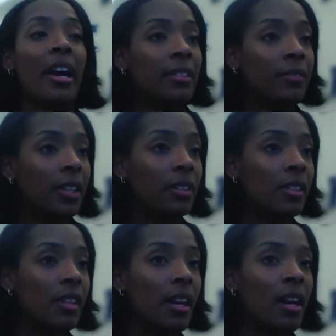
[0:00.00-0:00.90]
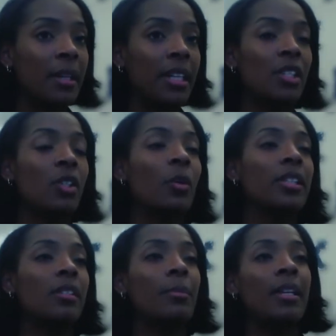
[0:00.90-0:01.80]
field. It is going
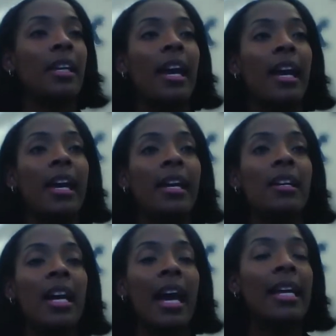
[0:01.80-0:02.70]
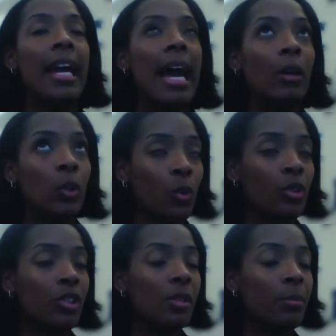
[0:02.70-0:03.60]
to be a outdoor
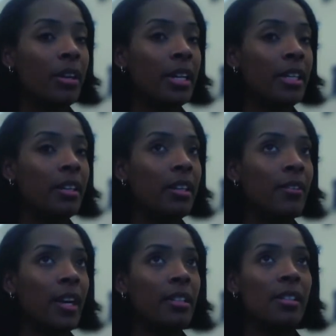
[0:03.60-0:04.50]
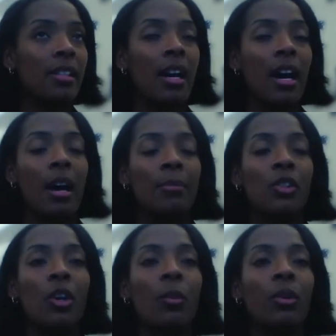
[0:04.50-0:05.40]
spring event.
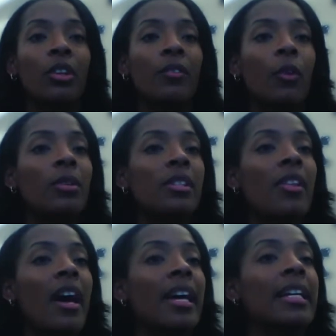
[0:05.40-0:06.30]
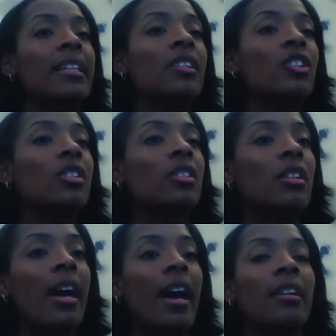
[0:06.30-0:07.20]
So we're looking forward to that. In addition to
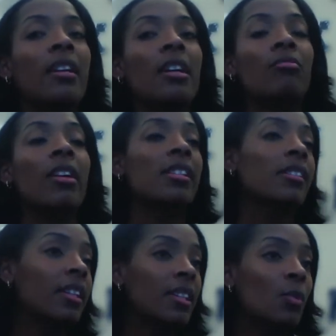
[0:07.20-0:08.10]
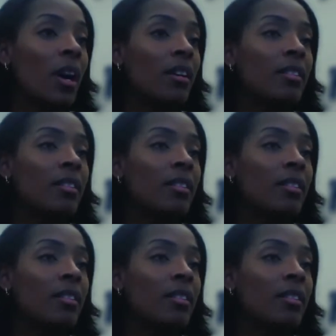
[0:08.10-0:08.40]
that, wrestling as well.